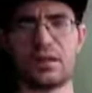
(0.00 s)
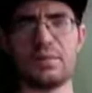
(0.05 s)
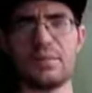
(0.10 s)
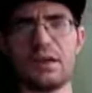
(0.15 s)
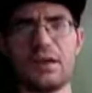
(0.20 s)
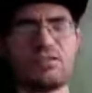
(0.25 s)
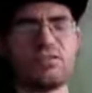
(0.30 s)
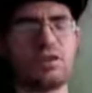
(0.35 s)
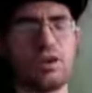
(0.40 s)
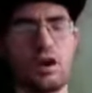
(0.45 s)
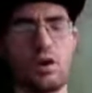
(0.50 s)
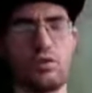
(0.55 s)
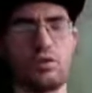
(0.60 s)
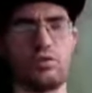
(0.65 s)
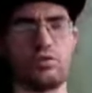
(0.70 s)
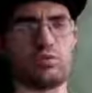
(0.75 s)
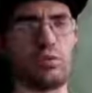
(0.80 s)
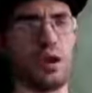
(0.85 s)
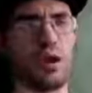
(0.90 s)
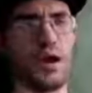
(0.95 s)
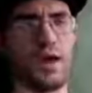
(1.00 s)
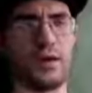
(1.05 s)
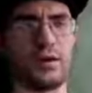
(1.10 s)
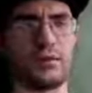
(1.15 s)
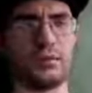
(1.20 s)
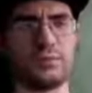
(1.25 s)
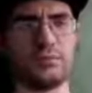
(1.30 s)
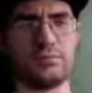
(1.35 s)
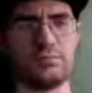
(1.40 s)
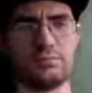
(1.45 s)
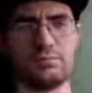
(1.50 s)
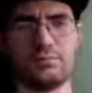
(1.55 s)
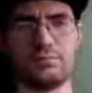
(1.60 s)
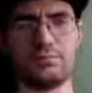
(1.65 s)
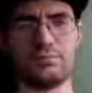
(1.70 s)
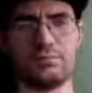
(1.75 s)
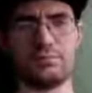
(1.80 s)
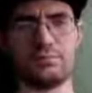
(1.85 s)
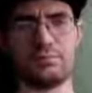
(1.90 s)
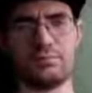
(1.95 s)
it makes it all worthwhile.
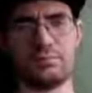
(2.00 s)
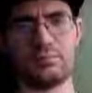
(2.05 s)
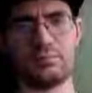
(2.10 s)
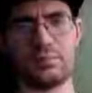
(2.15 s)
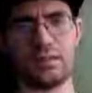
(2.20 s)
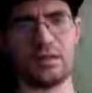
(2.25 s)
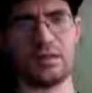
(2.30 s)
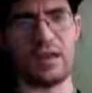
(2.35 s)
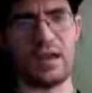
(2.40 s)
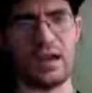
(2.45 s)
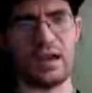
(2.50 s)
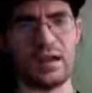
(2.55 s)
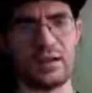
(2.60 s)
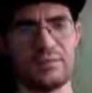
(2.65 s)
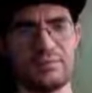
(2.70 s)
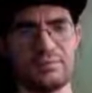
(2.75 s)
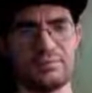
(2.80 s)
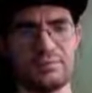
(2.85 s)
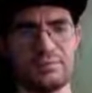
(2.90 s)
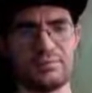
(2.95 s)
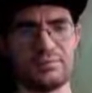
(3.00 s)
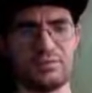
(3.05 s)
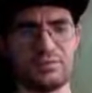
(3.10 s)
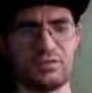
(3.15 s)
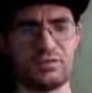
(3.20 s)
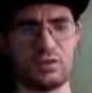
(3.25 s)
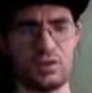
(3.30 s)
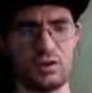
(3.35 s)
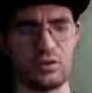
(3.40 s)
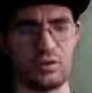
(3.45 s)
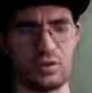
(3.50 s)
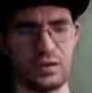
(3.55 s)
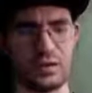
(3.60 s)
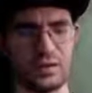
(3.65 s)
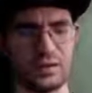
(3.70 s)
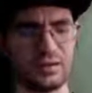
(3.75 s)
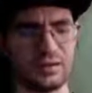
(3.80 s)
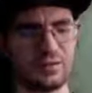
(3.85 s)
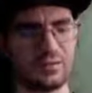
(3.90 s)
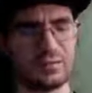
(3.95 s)
Yeah.
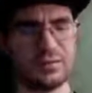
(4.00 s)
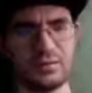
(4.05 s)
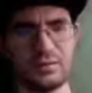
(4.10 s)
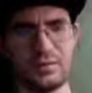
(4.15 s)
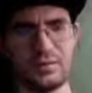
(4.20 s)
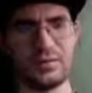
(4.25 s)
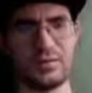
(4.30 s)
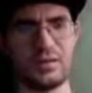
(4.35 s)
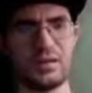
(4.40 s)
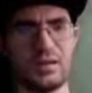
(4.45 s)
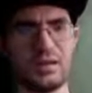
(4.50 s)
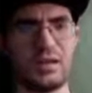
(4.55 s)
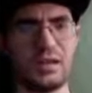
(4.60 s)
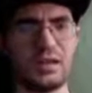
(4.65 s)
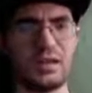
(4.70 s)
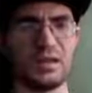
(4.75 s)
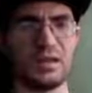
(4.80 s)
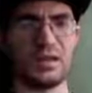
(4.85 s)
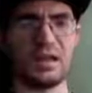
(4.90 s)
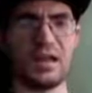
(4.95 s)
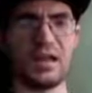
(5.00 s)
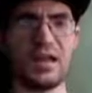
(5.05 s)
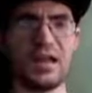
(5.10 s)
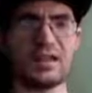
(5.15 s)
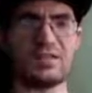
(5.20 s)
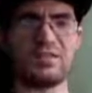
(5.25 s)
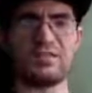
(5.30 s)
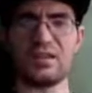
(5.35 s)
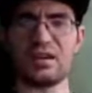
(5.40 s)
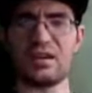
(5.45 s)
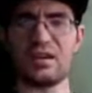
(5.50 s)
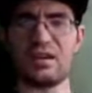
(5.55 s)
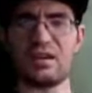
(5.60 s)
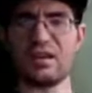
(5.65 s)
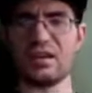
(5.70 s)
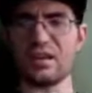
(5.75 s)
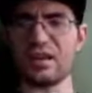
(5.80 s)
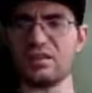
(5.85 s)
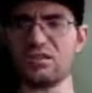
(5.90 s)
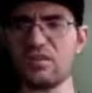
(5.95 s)
So yeah,
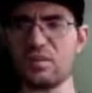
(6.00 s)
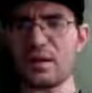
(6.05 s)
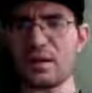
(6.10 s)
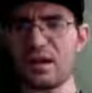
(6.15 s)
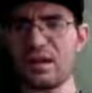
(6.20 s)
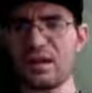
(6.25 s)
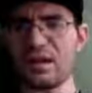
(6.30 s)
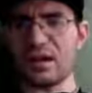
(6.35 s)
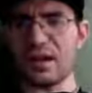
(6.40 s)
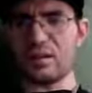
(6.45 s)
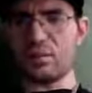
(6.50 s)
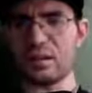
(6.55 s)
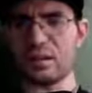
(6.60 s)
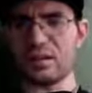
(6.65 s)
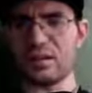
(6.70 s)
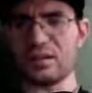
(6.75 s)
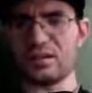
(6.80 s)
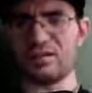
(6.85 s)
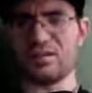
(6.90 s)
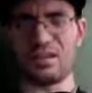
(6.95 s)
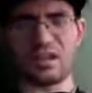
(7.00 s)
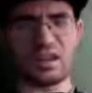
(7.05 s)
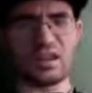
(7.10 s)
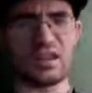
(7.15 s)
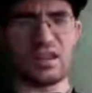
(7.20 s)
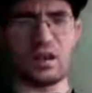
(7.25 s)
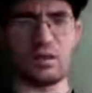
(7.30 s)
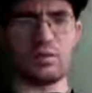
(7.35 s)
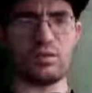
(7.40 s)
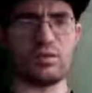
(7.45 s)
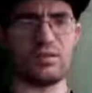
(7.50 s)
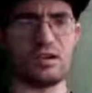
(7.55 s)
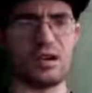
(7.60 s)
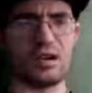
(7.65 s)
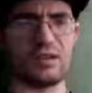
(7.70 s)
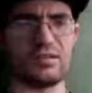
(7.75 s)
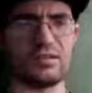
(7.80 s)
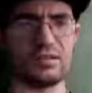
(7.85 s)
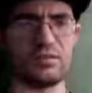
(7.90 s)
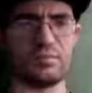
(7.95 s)
that's about it. I wanted to share that with you
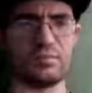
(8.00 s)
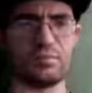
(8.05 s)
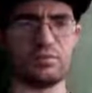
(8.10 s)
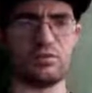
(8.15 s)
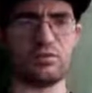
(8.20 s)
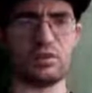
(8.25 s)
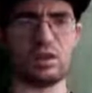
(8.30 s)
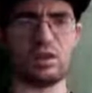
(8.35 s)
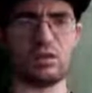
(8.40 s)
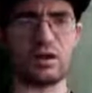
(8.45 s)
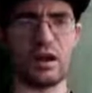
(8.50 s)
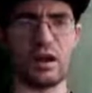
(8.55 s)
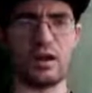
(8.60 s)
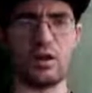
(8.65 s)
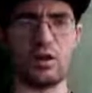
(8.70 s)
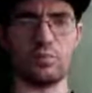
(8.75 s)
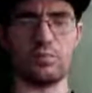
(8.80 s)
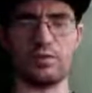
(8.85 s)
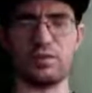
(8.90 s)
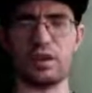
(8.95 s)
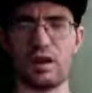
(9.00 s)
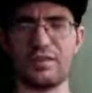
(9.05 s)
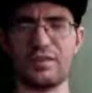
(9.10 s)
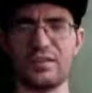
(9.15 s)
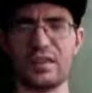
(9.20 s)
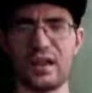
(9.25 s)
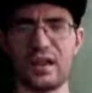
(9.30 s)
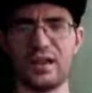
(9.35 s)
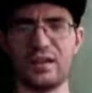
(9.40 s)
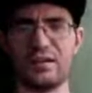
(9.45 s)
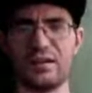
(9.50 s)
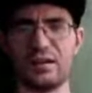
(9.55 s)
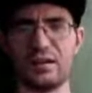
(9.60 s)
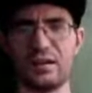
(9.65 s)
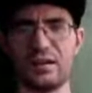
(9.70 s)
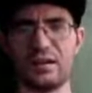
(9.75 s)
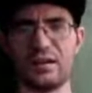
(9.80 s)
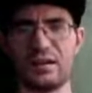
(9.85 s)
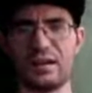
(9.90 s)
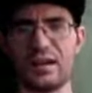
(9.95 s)
guys. I hope you got that
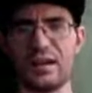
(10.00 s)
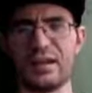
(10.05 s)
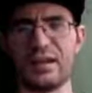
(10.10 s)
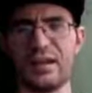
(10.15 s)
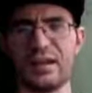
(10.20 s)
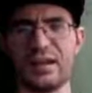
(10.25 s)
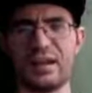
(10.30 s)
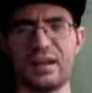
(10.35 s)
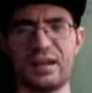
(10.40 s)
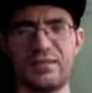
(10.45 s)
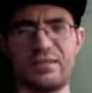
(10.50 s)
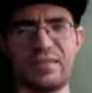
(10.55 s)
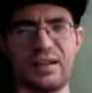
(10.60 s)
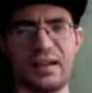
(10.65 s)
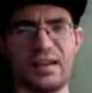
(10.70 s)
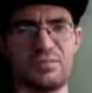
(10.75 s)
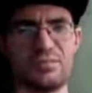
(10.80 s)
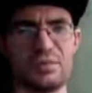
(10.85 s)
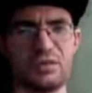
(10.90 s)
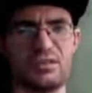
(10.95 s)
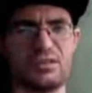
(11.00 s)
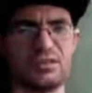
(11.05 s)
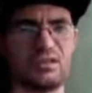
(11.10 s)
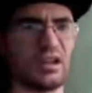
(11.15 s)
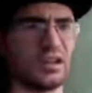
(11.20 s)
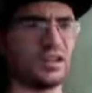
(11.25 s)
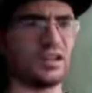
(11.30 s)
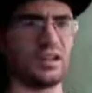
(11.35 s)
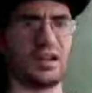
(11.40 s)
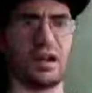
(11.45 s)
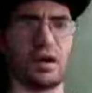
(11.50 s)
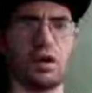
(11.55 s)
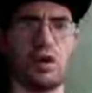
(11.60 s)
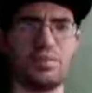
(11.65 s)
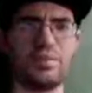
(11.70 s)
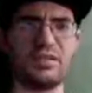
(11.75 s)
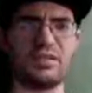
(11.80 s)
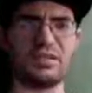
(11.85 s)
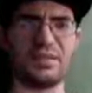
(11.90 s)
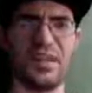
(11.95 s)
got a kick out of that as much as I did. I
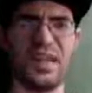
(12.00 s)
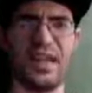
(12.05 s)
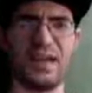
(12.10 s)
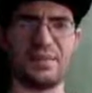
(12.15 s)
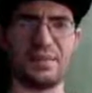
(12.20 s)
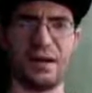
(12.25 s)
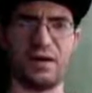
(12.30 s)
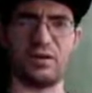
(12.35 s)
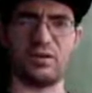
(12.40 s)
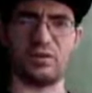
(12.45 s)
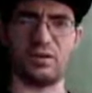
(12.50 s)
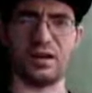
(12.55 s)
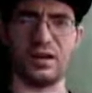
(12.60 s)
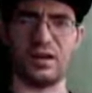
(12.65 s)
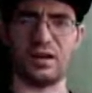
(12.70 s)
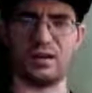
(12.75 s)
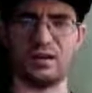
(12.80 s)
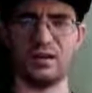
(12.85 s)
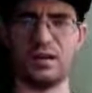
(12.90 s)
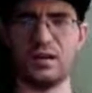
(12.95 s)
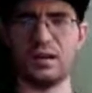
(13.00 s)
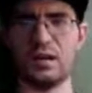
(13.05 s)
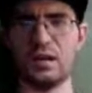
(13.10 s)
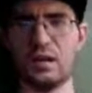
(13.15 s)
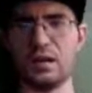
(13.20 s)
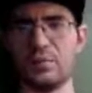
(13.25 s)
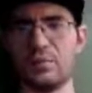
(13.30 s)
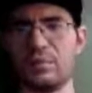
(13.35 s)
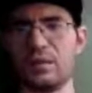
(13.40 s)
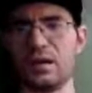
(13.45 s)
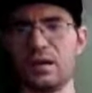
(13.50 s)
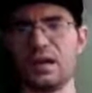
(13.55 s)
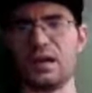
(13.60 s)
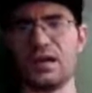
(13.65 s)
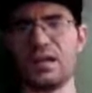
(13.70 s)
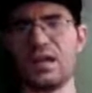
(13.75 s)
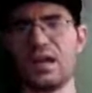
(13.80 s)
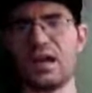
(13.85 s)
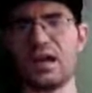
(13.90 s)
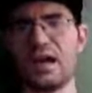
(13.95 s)
hope this came out okay.
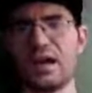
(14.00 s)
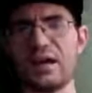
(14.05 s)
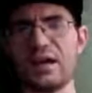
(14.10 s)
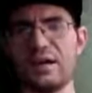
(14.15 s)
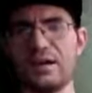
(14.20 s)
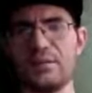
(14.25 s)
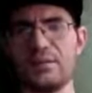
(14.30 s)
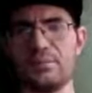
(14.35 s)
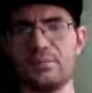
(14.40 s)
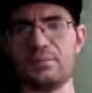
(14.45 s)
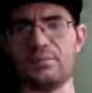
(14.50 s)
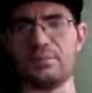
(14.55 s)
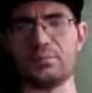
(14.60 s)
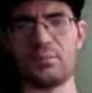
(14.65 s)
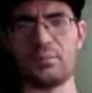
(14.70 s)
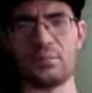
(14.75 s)
But yeah,